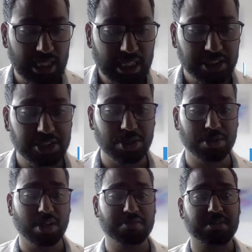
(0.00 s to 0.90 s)
Yeah, sure.
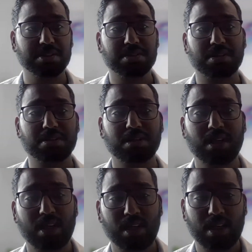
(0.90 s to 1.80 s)
Would love to. So,
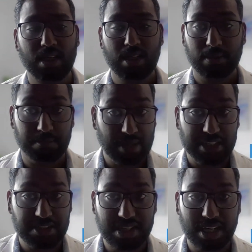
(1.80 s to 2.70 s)

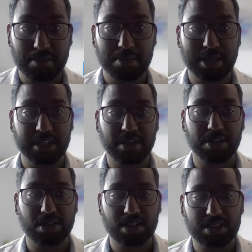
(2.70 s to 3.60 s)
as you said, I'm a medical
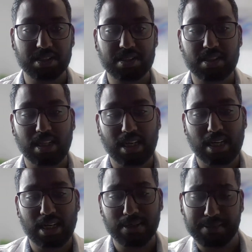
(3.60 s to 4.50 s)
oncologist
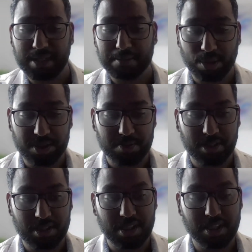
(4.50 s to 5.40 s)
in
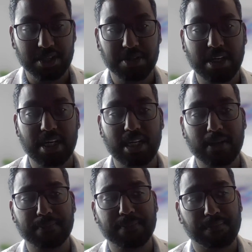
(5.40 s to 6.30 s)
Portsmouth in the
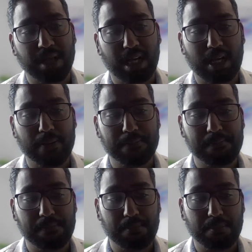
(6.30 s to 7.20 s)
UK.
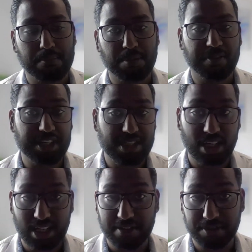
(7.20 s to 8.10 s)

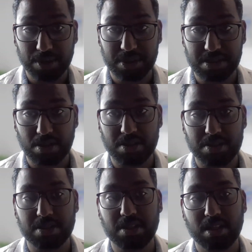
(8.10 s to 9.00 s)
Professionally, I focus a lot
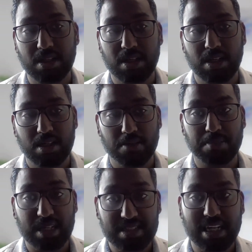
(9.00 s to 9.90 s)
on breast